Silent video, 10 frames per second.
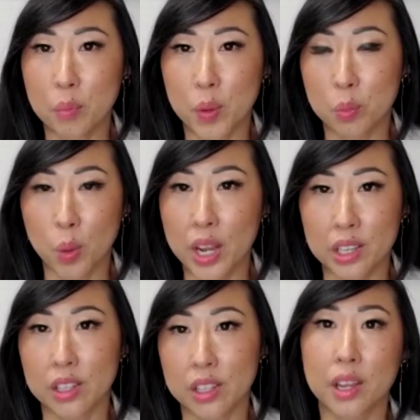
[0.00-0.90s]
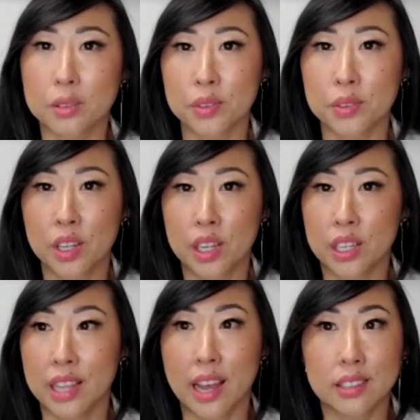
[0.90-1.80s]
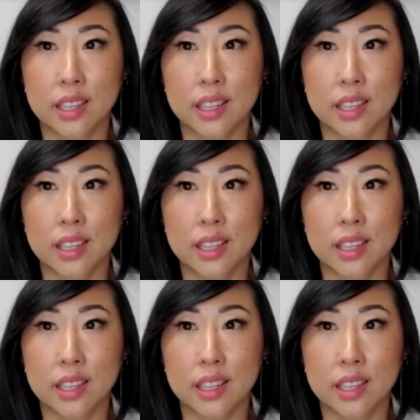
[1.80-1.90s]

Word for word: big break in life that